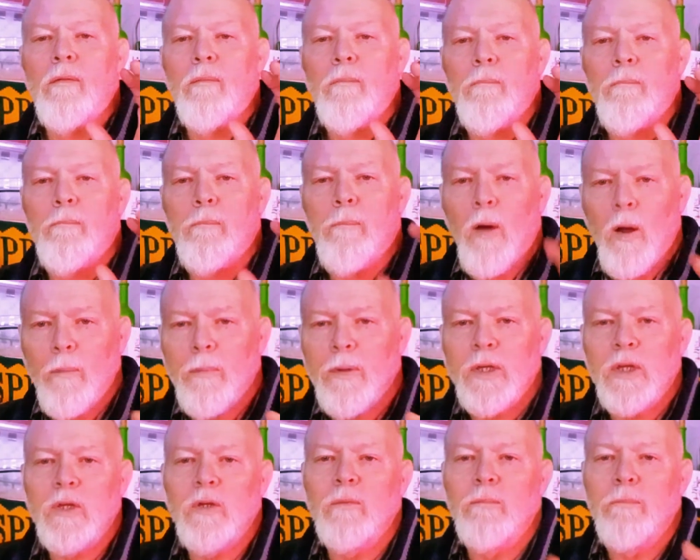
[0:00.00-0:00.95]

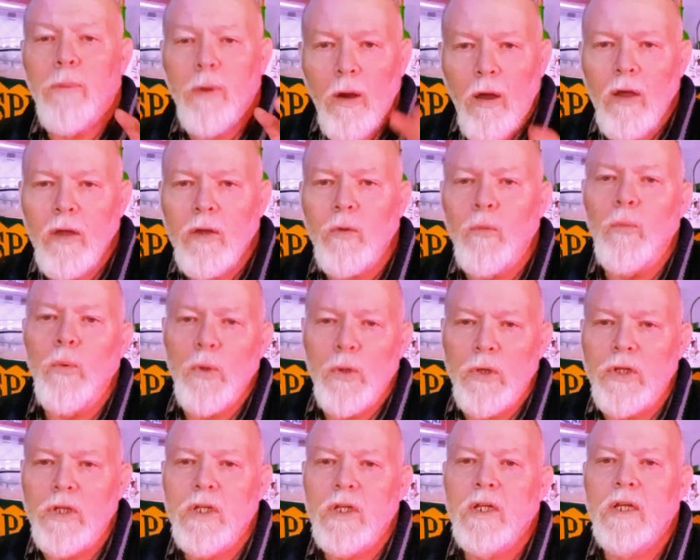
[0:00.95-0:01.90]
barbecue braai
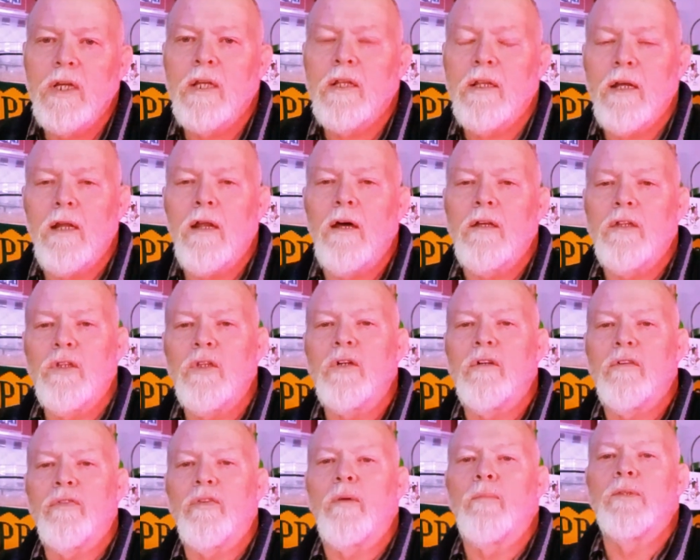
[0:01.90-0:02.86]
wood that I
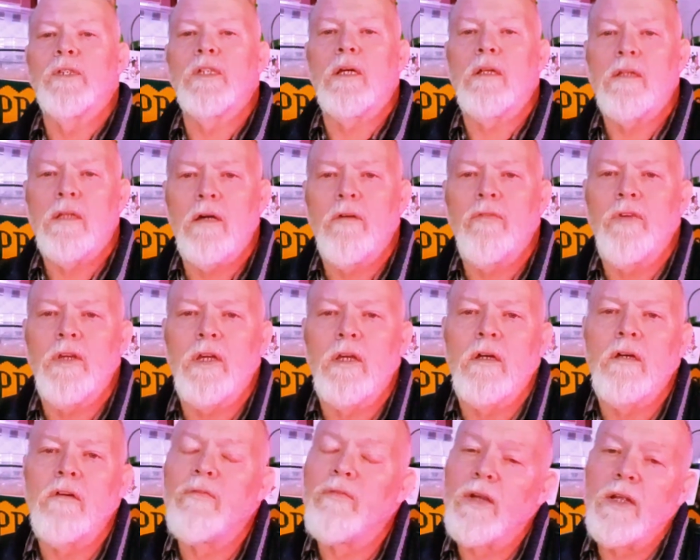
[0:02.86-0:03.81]
took from South
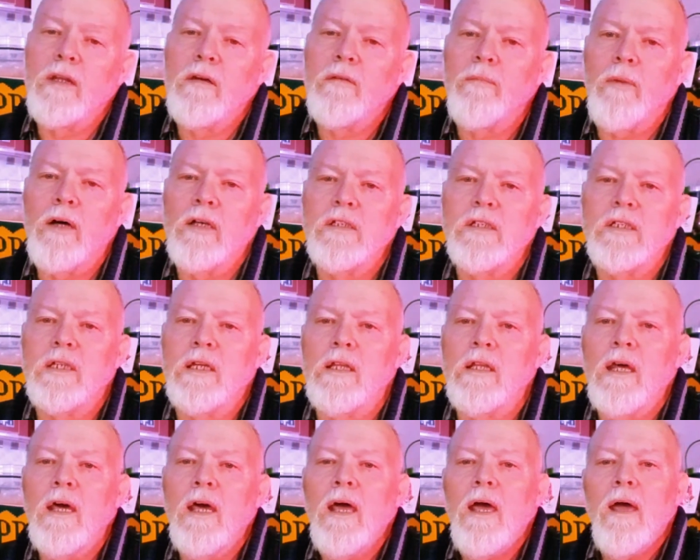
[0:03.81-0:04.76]
Africa. A friend of mine
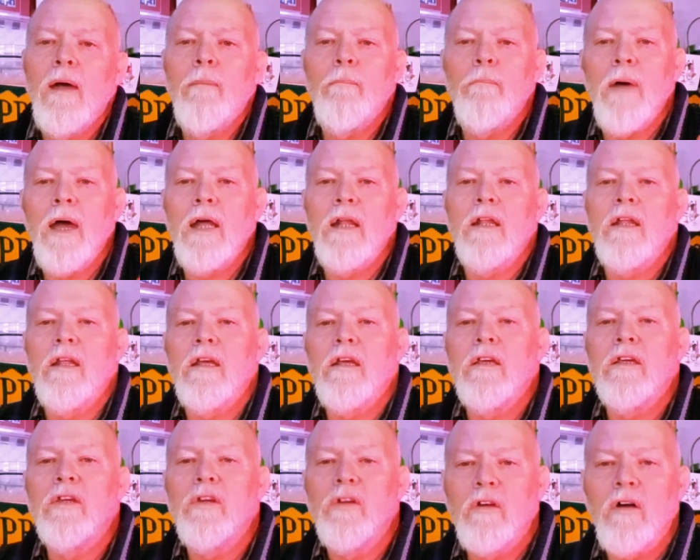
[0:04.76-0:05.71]
said, man,
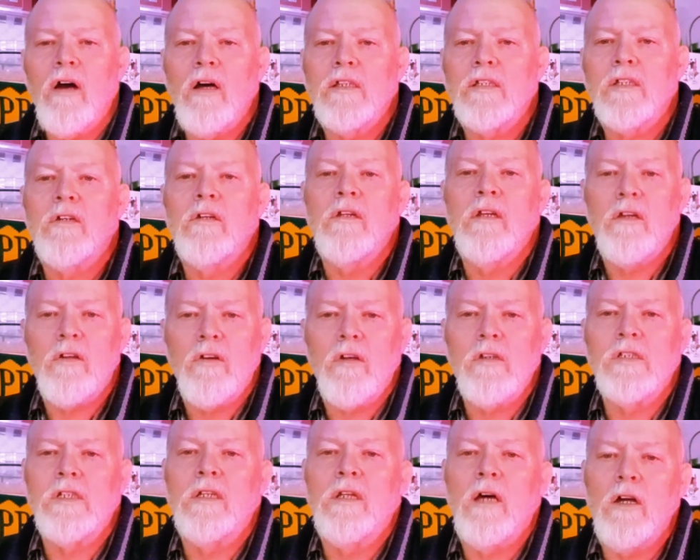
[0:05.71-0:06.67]
you guys are going to
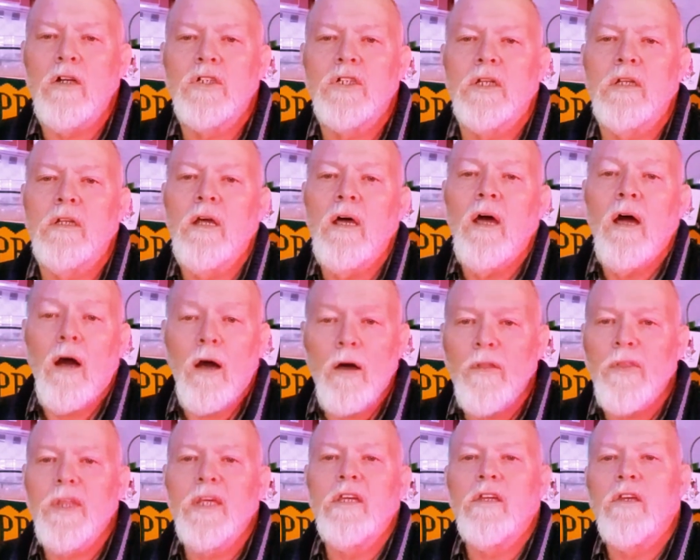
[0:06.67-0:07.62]
cross an ocean. I
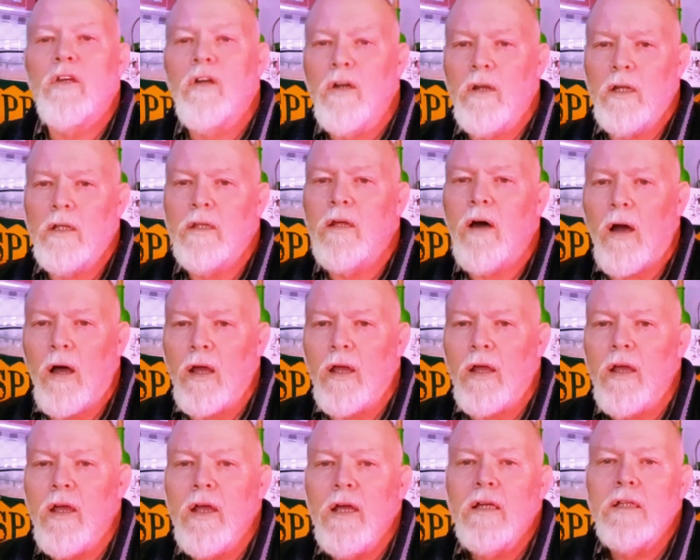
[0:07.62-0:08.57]
think you're going to die.
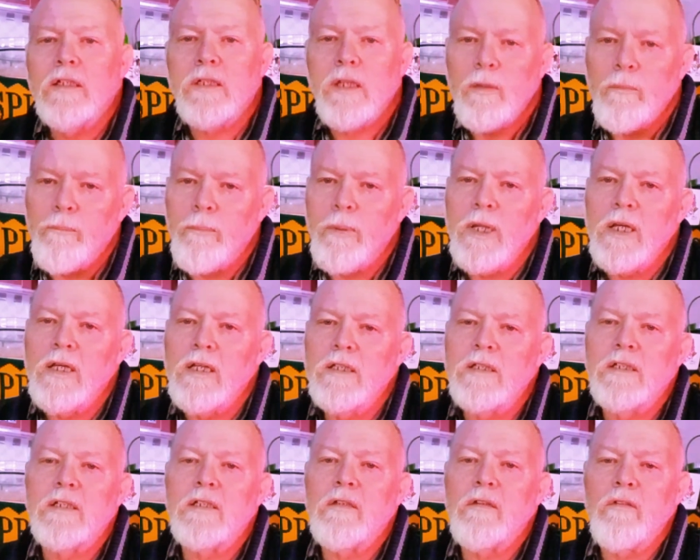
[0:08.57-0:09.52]
So
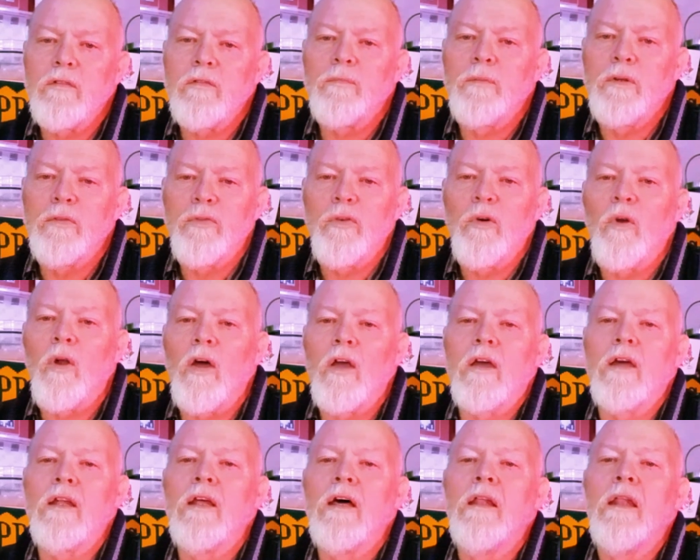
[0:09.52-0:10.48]
please, before I
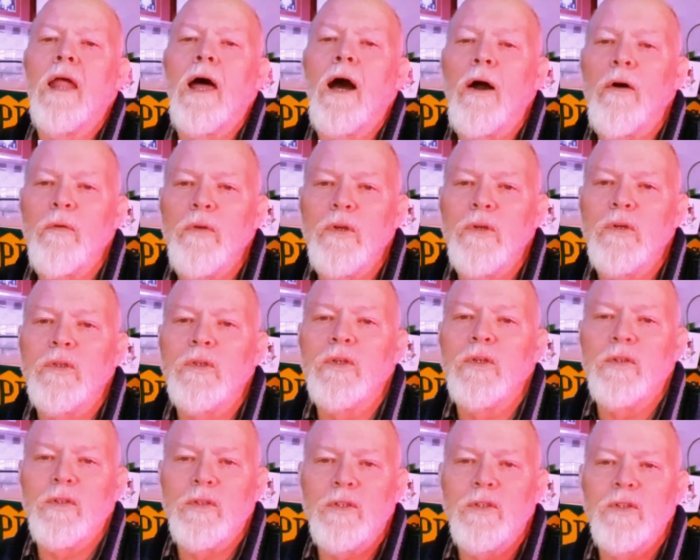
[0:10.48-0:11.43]
can allow you
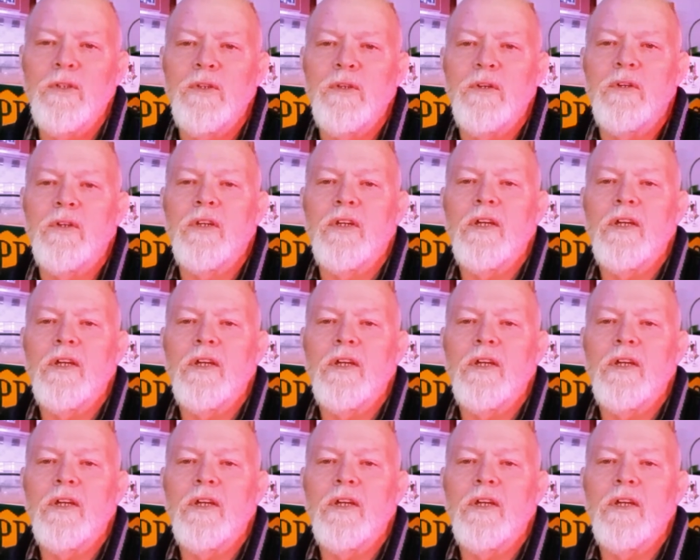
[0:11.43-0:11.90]
to